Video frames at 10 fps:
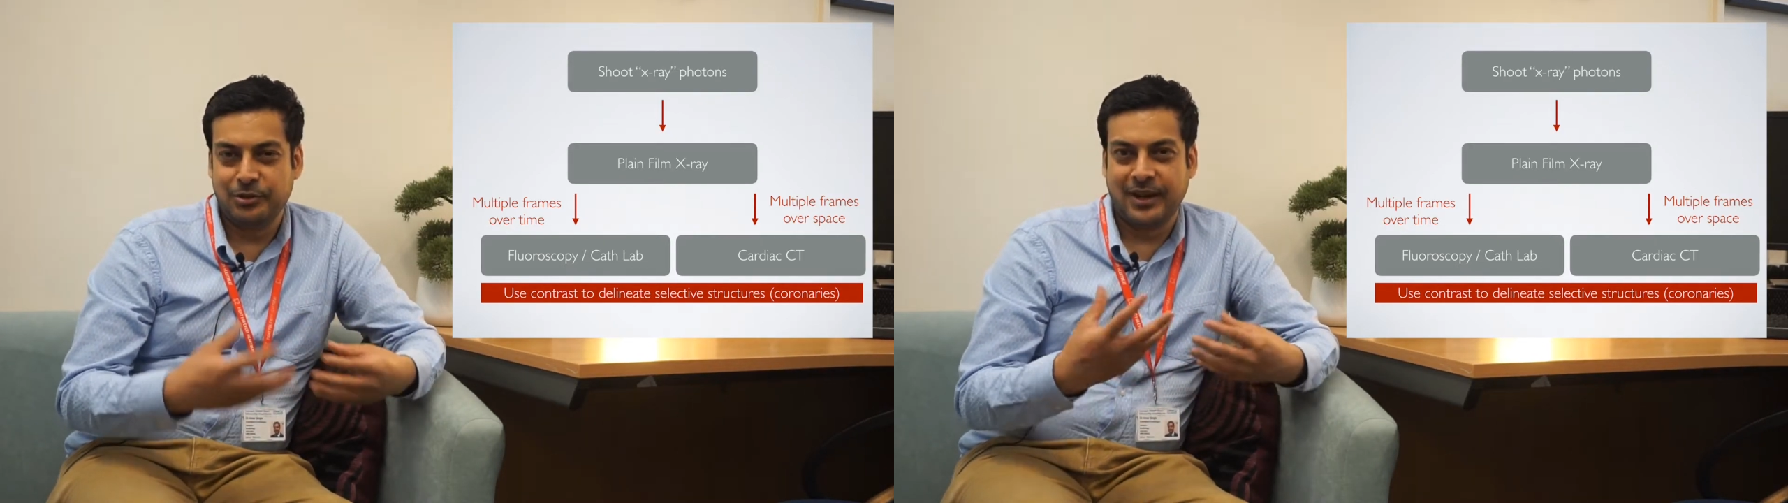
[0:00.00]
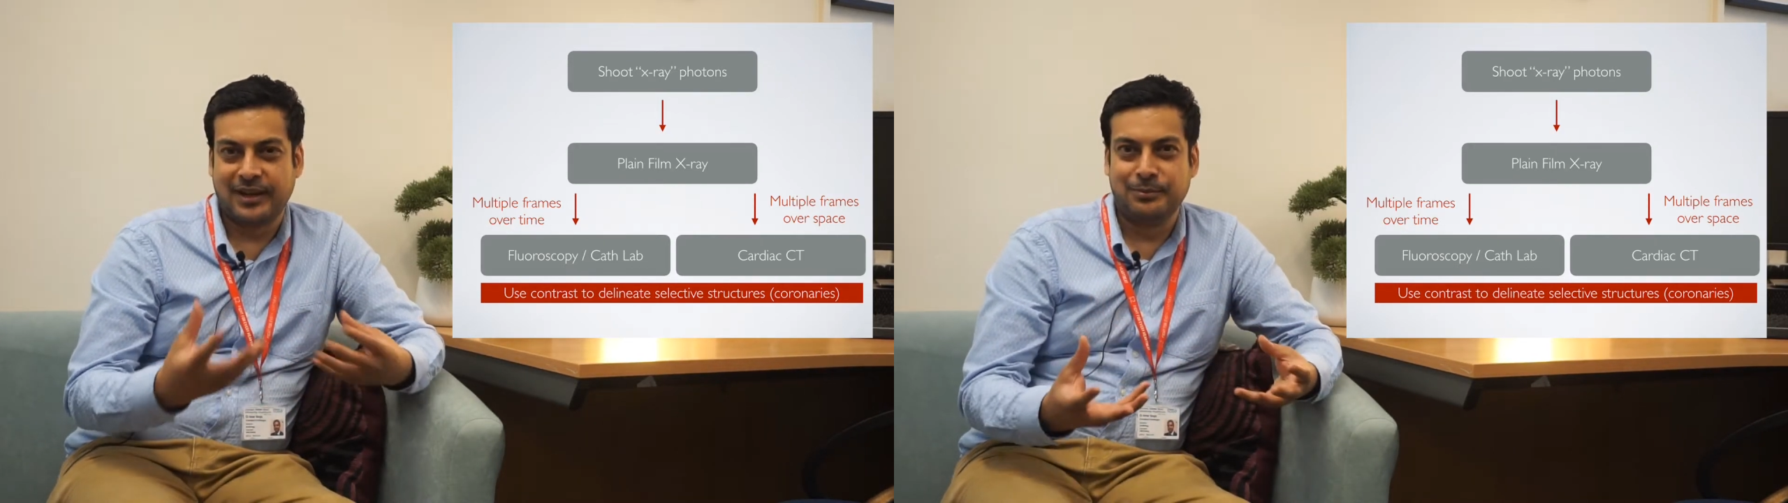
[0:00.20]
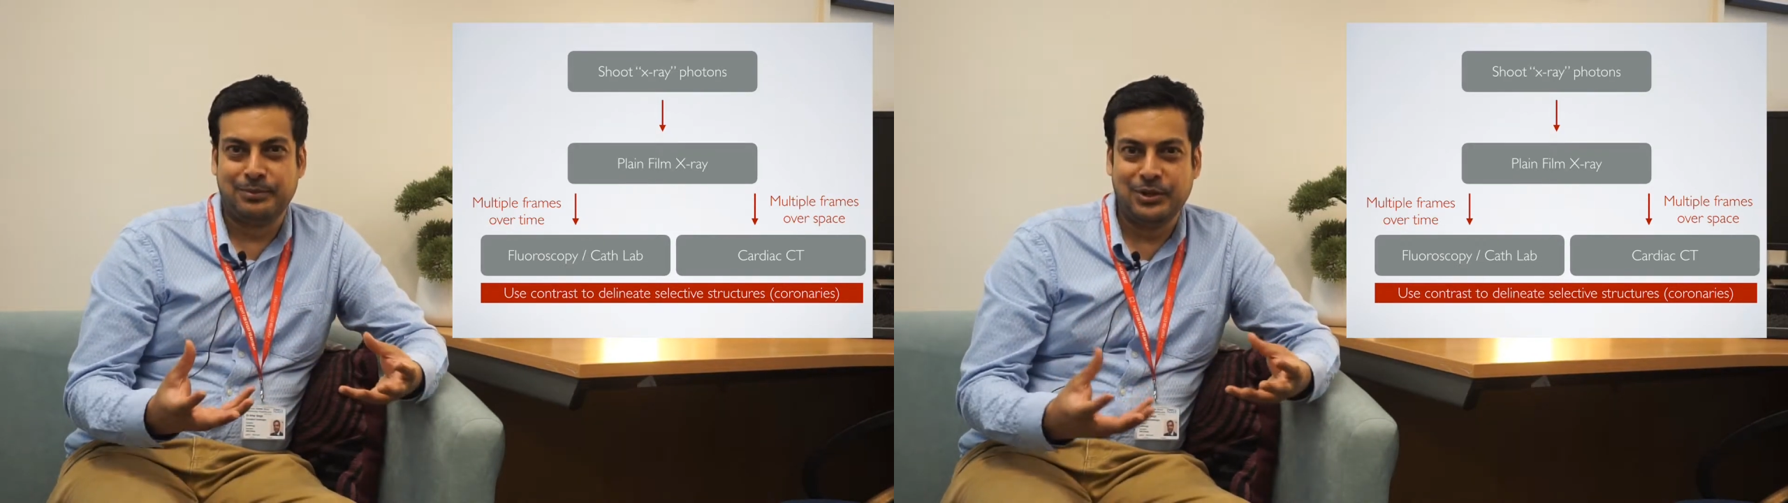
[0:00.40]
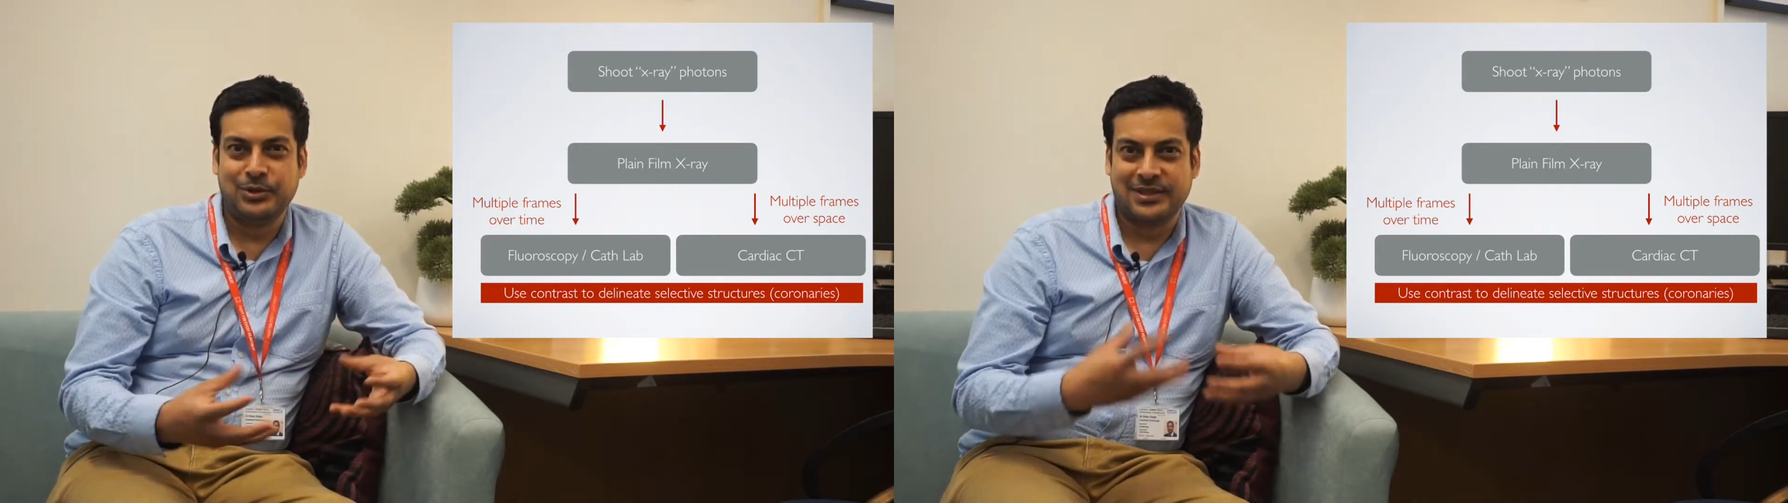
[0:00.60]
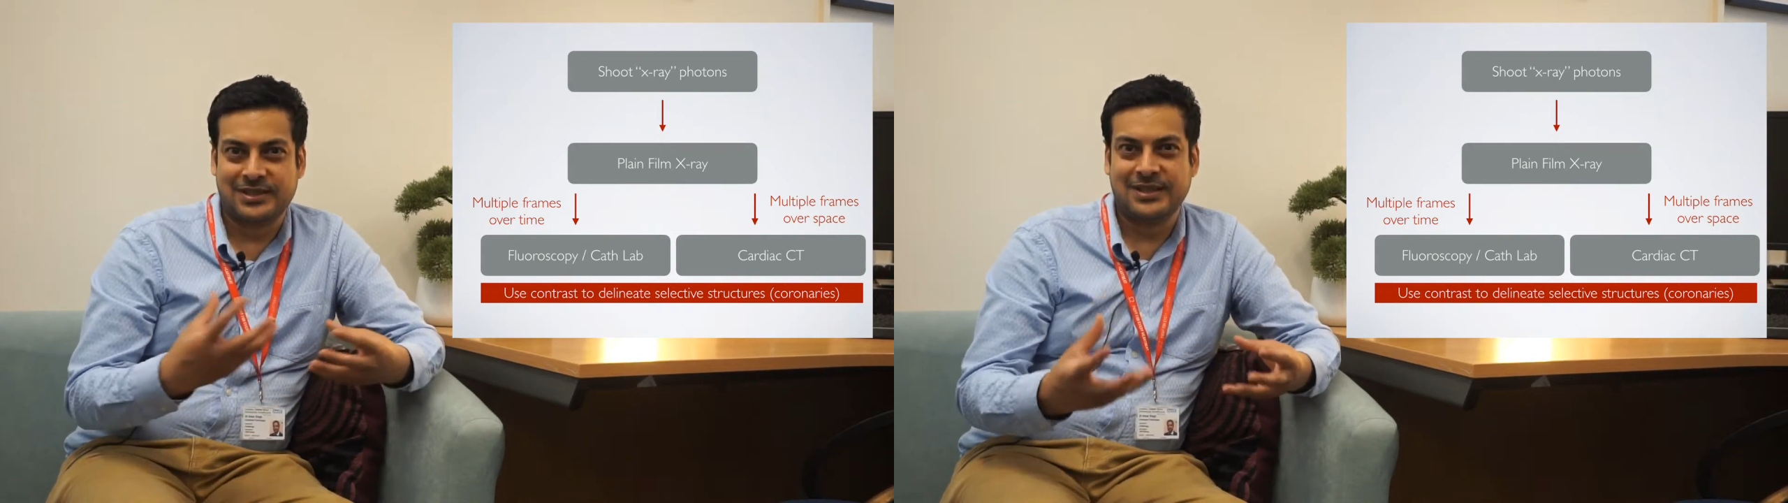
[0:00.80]
you get
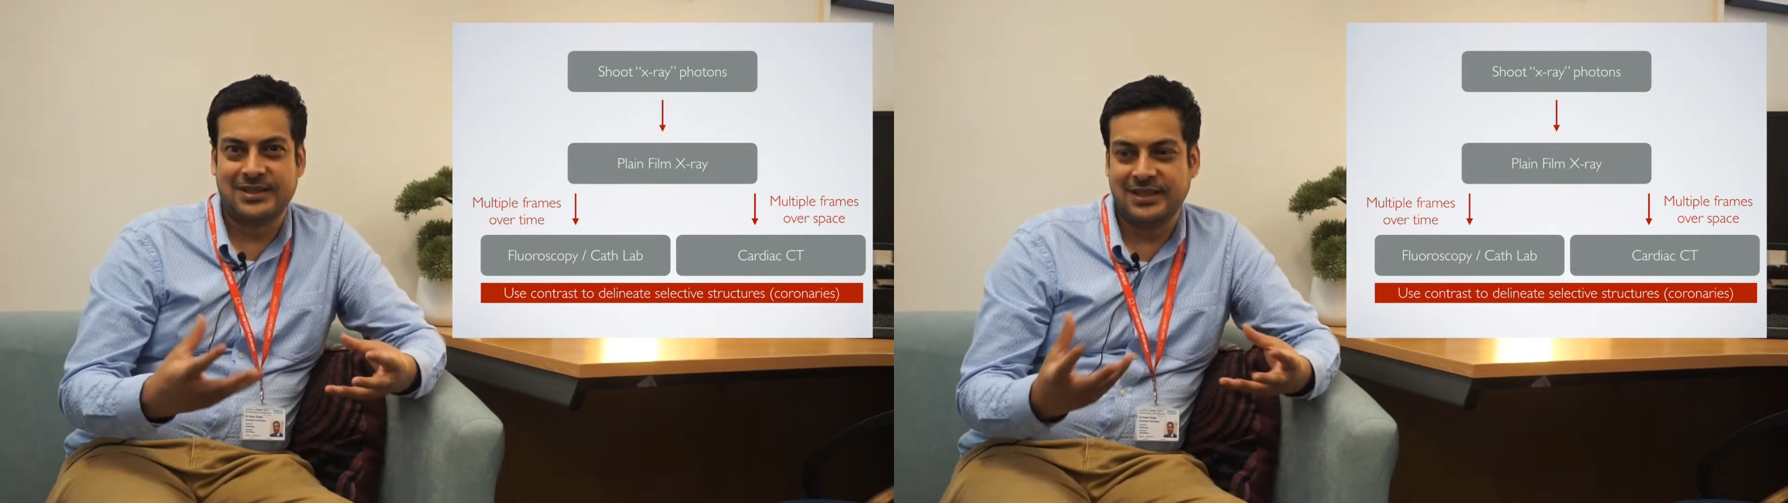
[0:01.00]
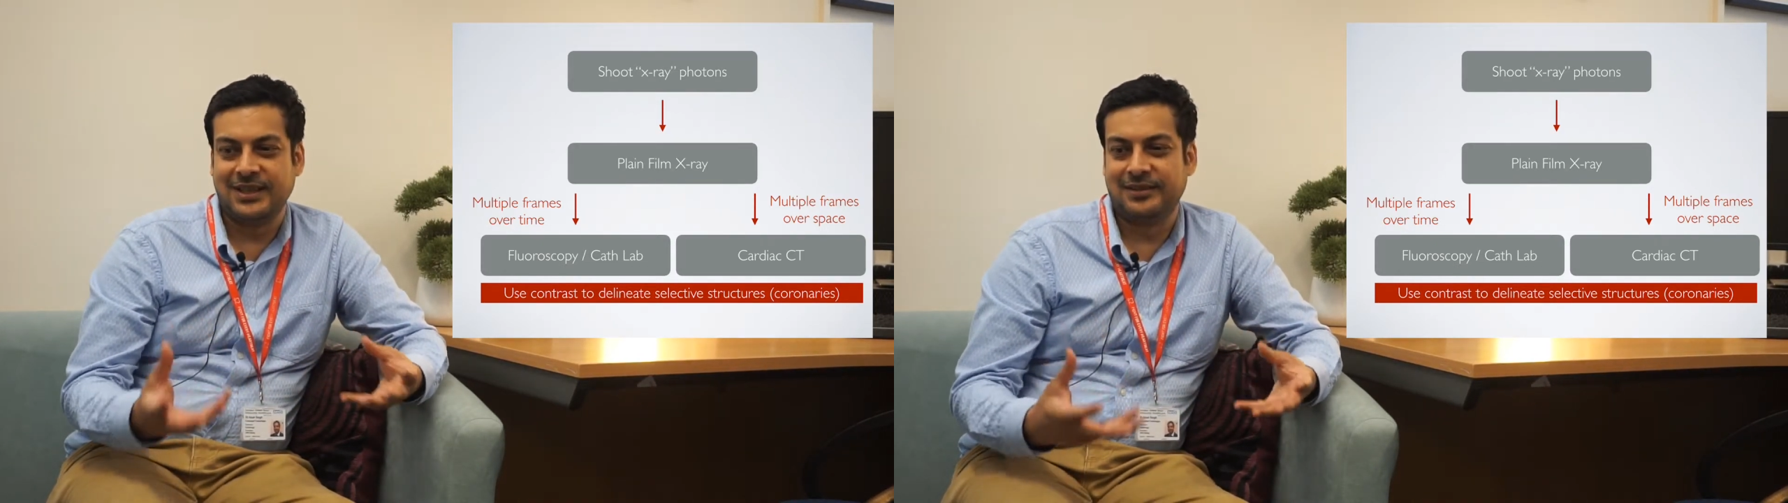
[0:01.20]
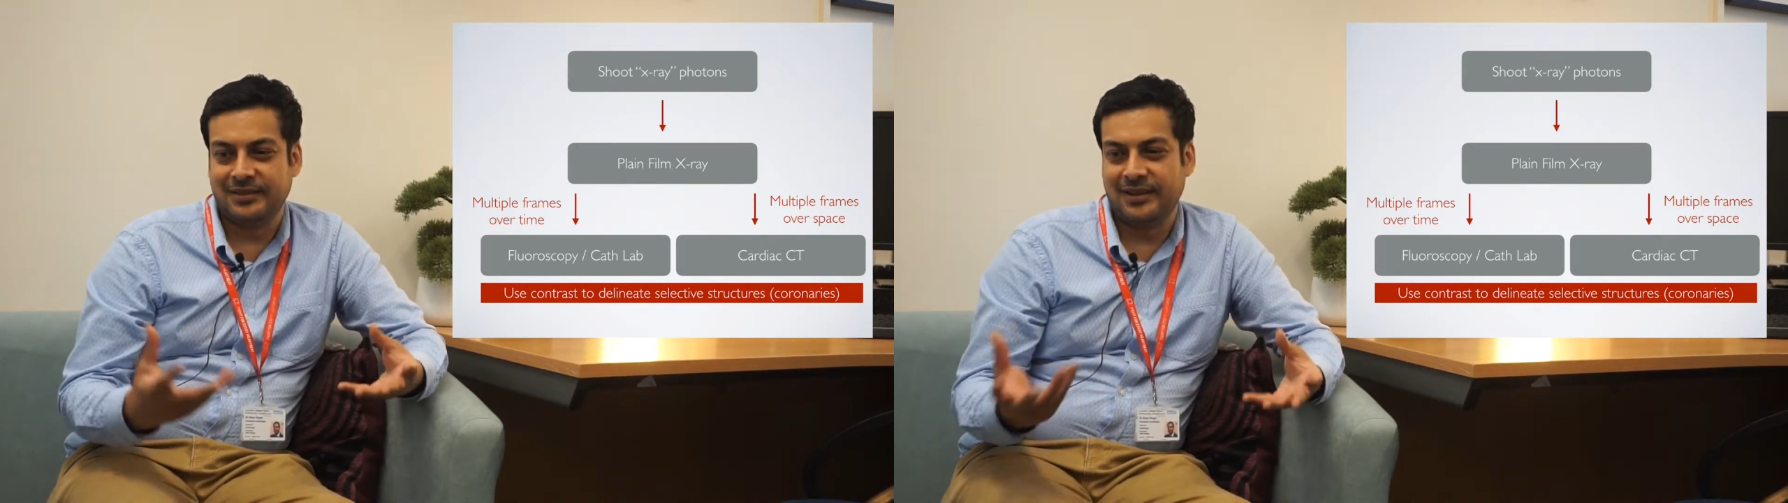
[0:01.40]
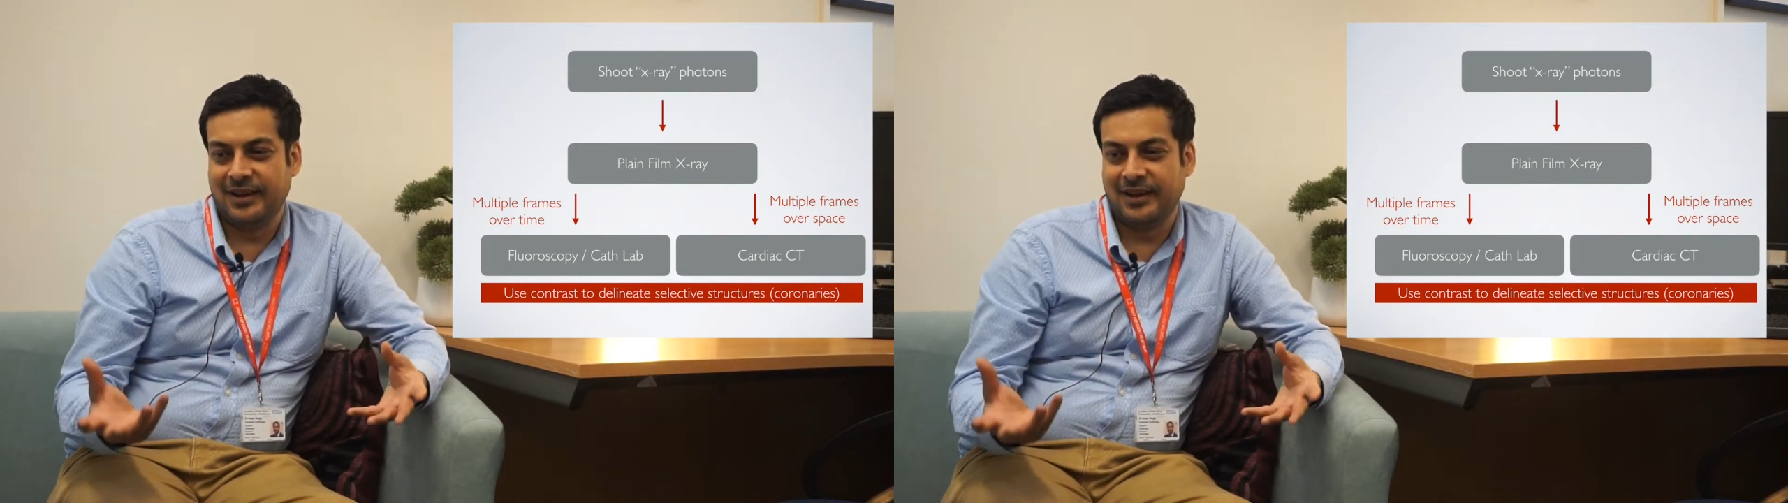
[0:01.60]
computed CT,